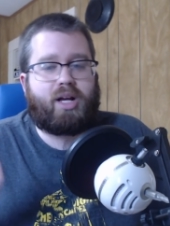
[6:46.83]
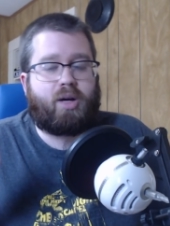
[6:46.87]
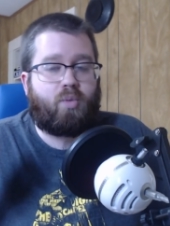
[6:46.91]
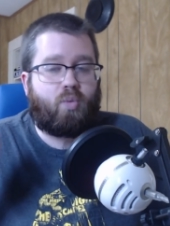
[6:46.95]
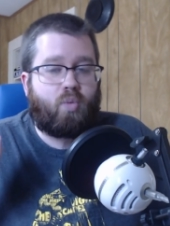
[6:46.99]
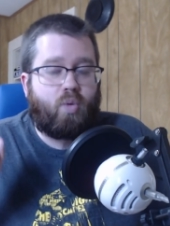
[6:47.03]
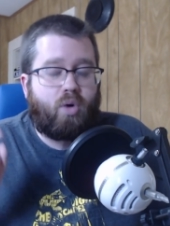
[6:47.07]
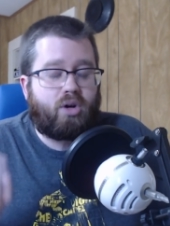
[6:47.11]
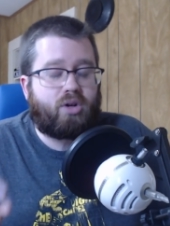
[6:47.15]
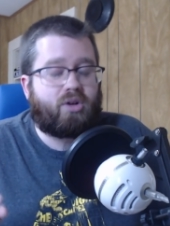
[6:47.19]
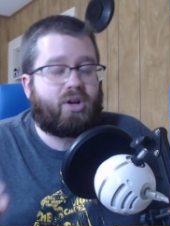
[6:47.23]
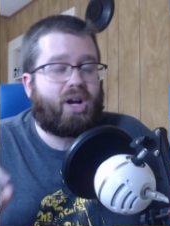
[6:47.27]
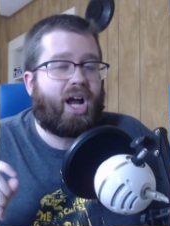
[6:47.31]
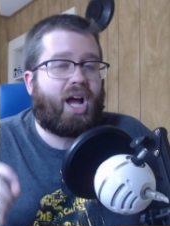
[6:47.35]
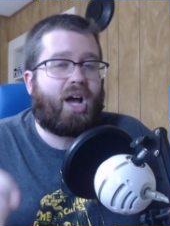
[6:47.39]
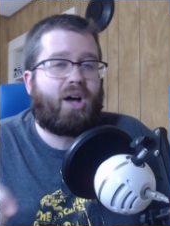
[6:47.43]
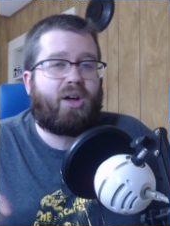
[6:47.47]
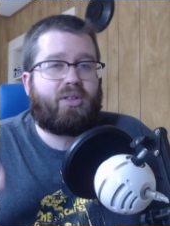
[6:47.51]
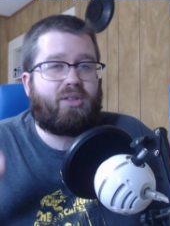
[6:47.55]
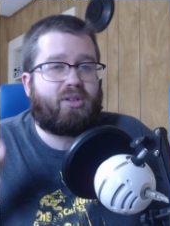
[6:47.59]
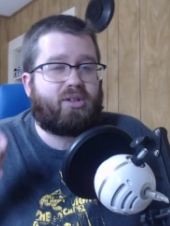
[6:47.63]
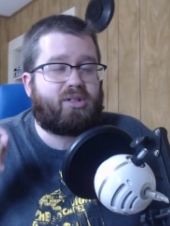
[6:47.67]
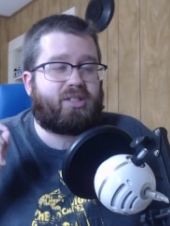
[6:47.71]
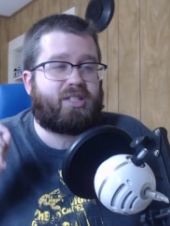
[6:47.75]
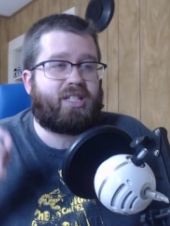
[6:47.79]
I wonder
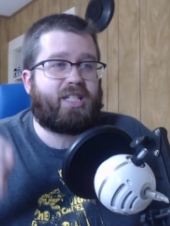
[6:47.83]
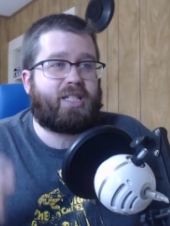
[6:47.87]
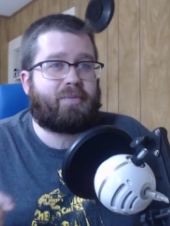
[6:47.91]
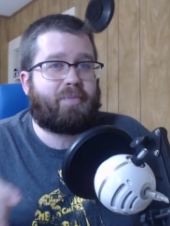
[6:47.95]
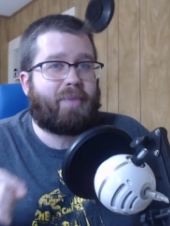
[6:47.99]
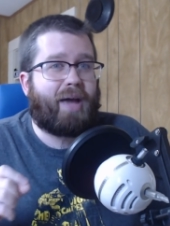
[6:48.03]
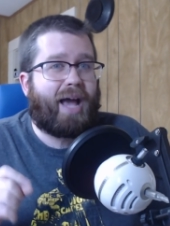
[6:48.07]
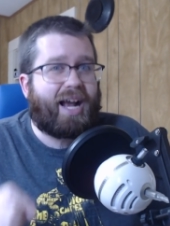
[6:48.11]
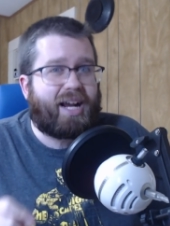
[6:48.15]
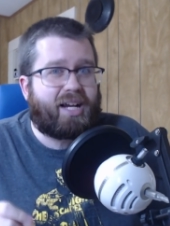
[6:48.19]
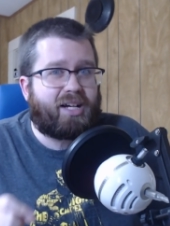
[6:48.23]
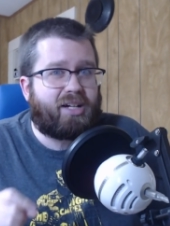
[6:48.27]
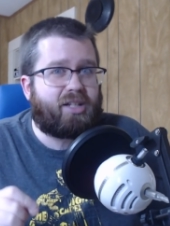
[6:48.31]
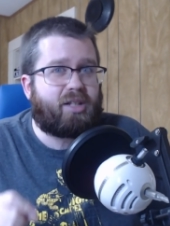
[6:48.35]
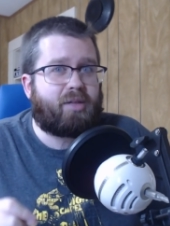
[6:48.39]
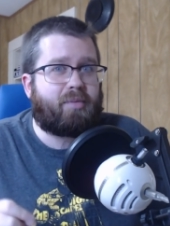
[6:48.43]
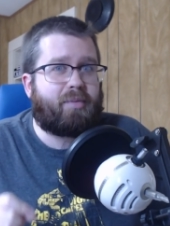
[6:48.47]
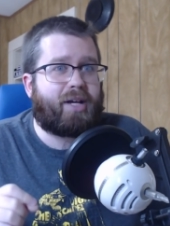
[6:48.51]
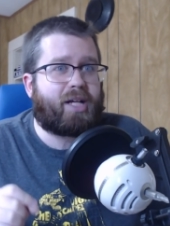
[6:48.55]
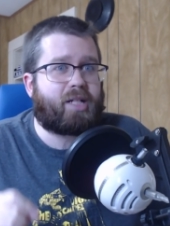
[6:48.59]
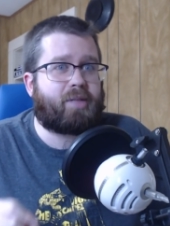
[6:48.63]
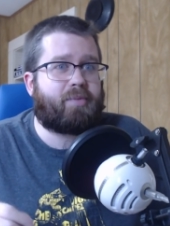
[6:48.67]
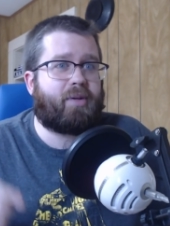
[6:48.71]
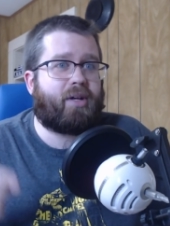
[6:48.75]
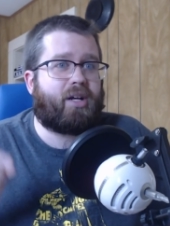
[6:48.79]
how she's back into the
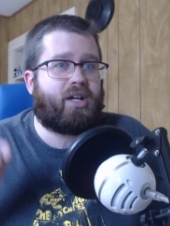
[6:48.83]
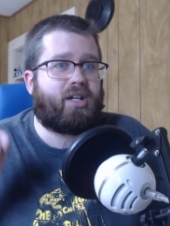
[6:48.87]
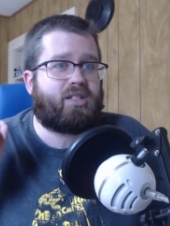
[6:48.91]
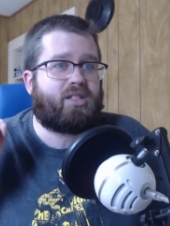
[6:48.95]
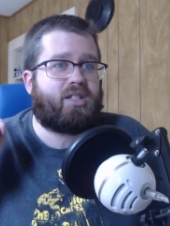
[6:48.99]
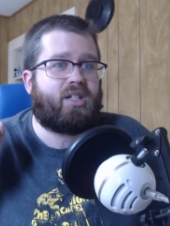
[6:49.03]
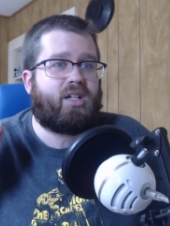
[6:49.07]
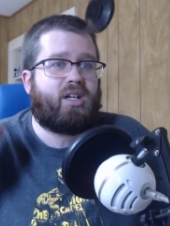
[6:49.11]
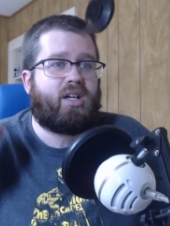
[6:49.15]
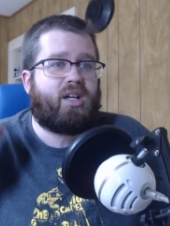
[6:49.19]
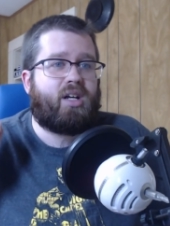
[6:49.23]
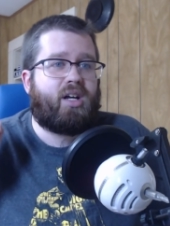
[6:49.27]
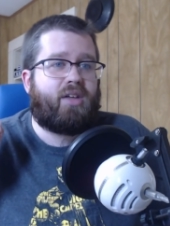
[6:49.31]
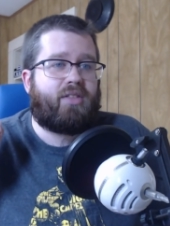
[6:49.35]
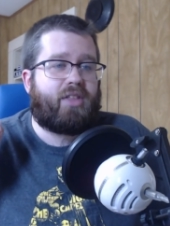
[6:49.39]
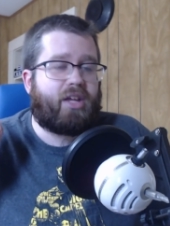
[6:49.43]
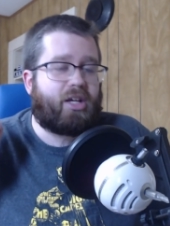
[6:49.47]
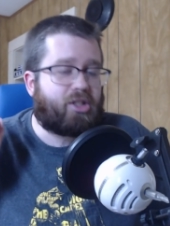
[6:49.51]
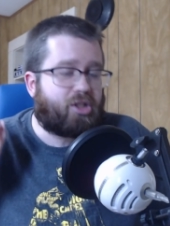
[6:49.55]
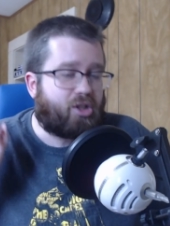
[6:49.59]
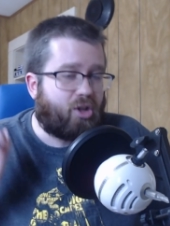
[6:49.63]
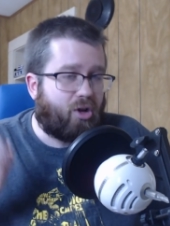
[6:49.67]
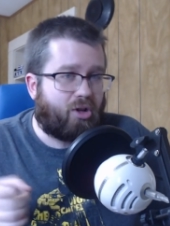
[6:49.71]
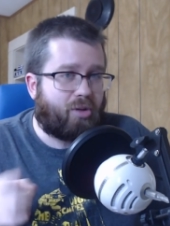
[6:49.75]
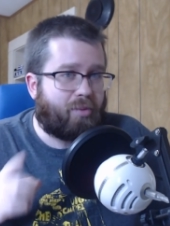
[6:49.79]
mix, because they
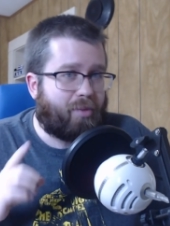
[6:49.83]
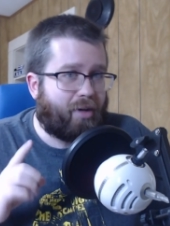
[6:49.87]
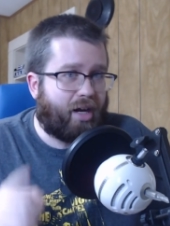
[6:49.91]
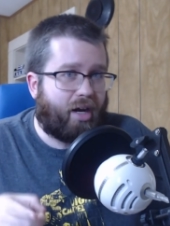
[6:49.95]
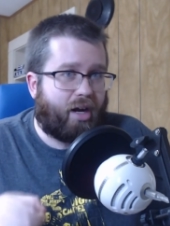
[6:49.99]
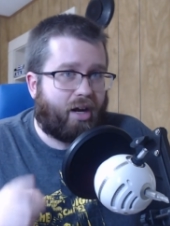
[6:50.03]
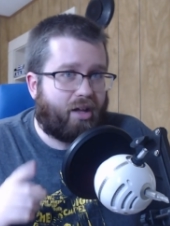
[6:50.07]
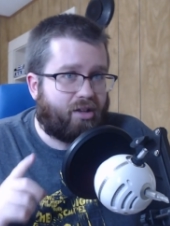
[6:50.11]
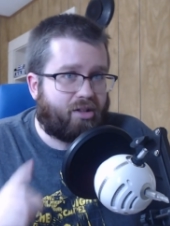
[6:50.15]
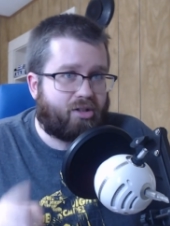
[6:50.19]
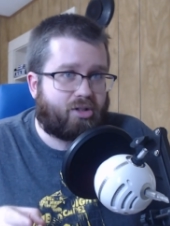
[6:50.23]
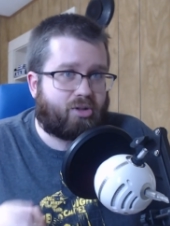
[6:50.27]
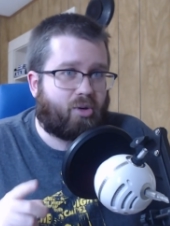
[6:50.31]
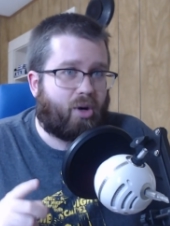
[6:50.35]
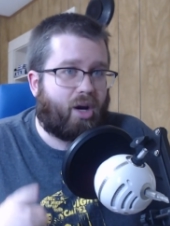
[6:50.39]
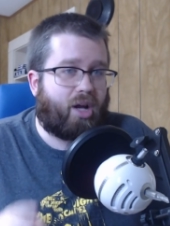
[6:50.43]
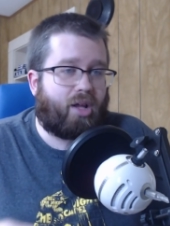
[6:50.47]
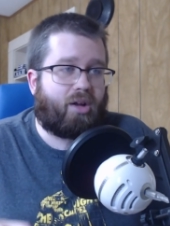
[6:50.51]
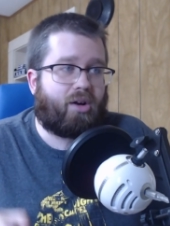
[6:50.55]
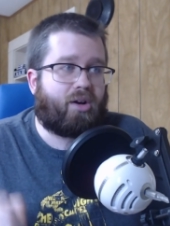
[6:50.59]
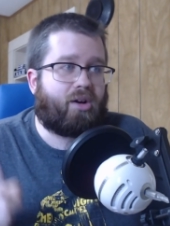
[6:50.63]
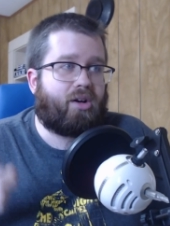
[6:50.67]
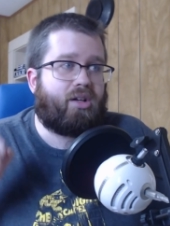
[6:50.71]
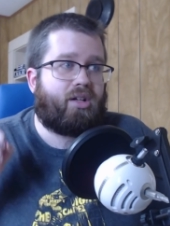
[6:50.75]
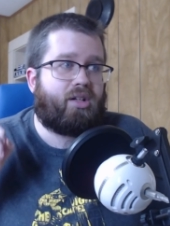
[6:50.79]
showed in the beginning of this
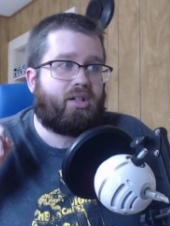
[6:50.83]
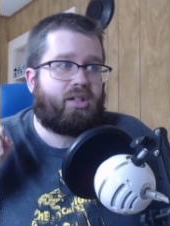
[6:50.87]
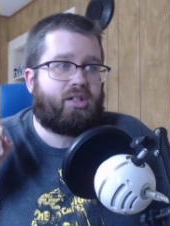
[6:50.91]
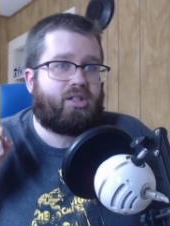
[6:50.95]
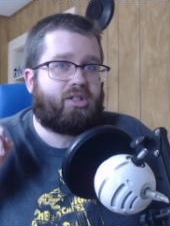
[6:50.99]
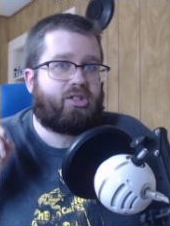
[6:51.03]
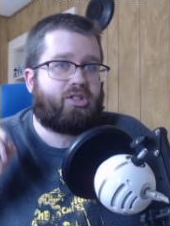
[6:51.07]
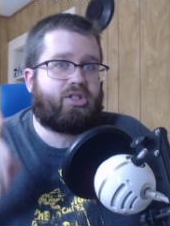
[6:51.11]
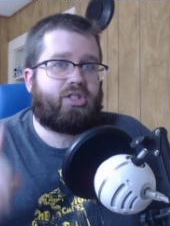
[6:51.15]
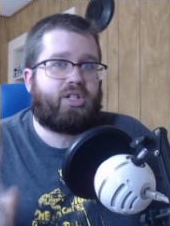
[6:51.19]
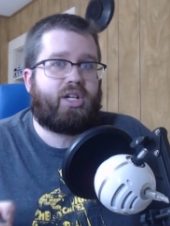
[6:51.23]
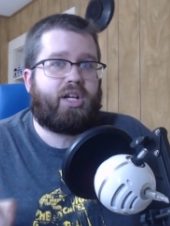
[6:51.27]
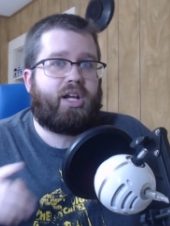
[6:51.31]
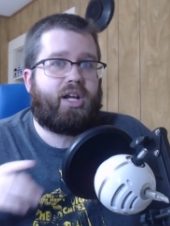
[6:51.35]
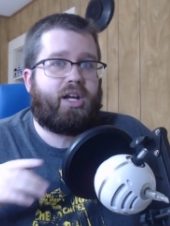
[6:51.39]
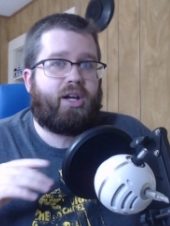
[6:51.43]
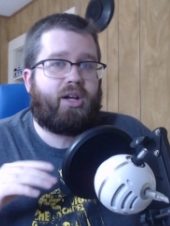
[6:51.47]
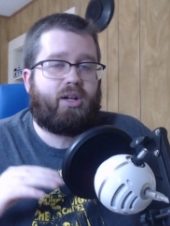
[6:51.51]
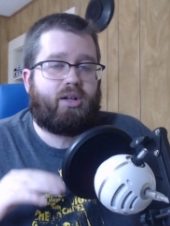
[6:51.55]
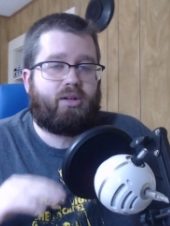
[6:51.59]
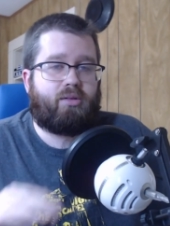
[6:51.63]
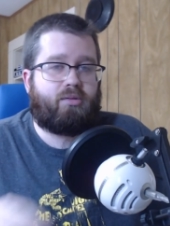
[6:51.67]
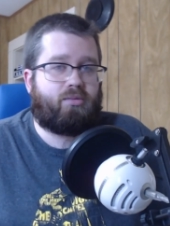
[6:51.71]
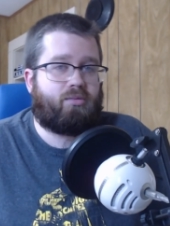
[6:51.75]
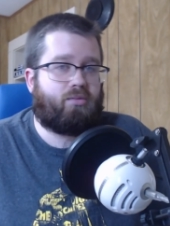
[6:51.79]
trailer, she
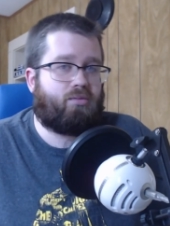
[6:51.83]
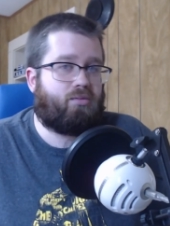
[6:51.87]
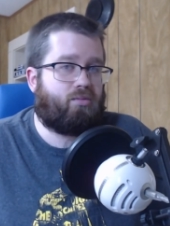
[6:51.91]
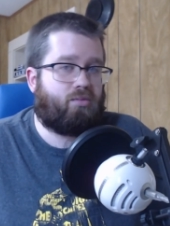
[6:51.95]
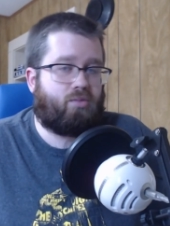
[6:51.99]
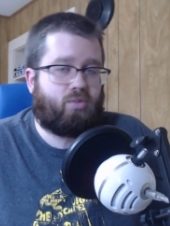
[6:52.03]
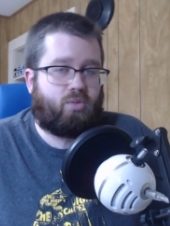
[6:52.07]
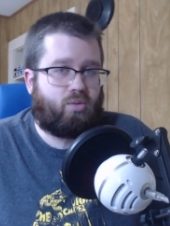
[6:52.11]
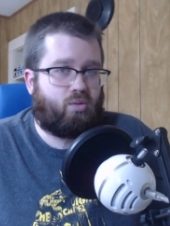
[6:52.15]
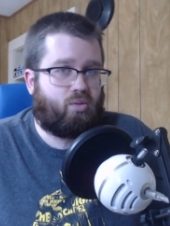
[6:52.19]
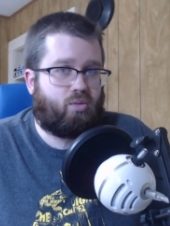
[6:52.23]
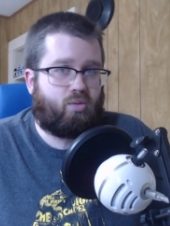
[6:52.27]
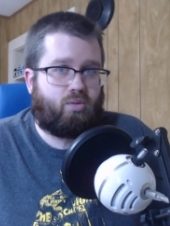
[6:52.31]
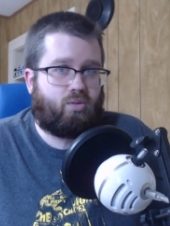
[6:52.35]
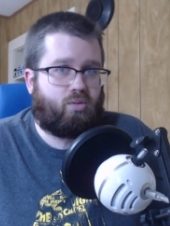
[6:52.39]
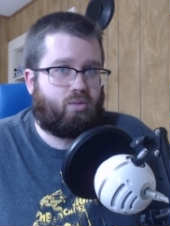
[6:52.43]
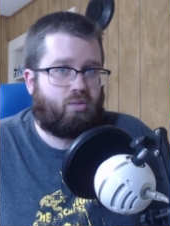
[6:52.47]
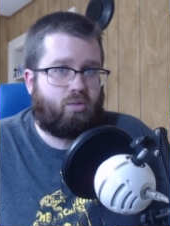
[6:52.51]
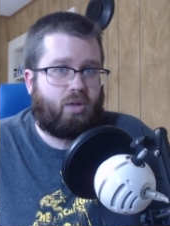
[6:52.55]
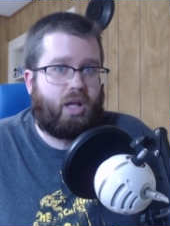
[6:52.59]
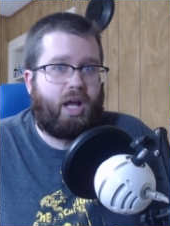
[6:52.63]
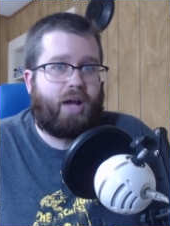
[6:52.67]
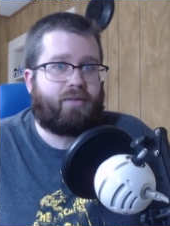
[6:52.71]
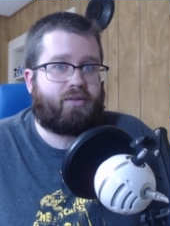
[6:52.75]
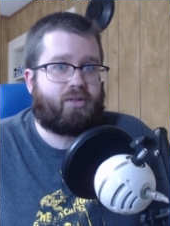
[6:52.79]

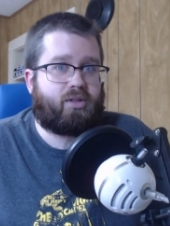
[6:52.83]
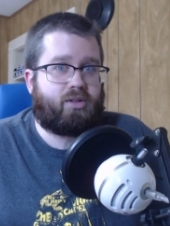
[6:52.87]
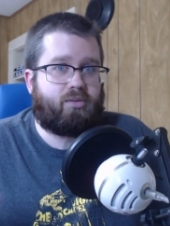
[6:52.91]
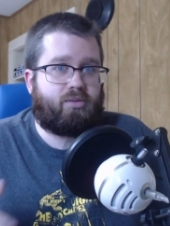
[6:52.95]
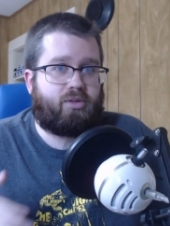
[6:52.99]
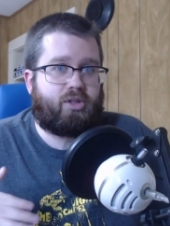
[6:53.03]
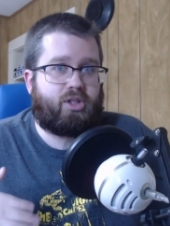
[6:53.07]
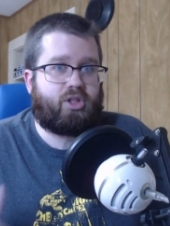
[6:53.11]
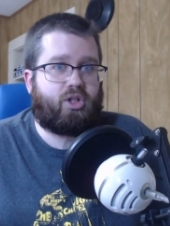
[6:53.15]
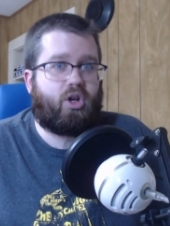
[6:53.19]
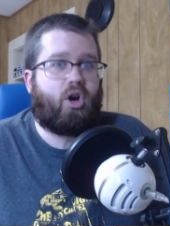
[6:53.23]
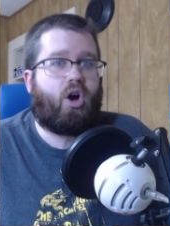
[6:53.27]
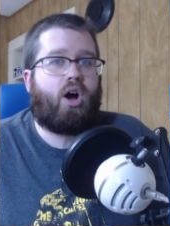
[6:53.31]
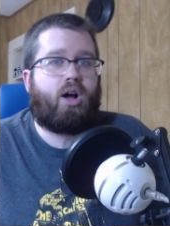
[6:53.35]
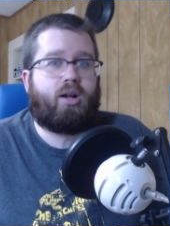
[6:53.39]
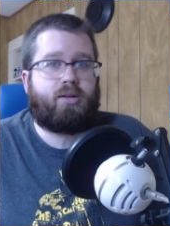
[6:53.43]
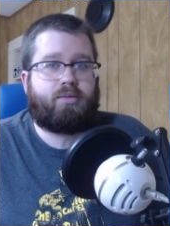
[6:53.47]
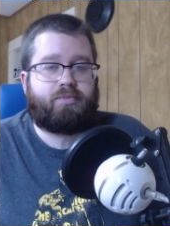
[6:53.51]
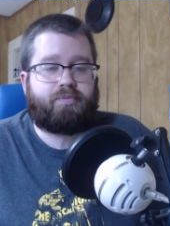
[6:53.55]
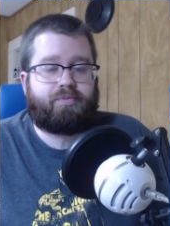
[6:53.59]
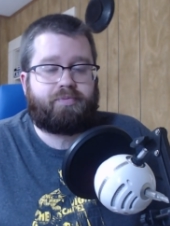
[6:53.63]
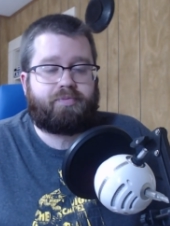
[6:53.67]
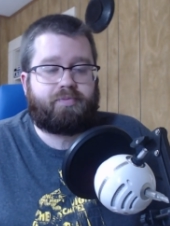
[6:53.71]
left, she's gone.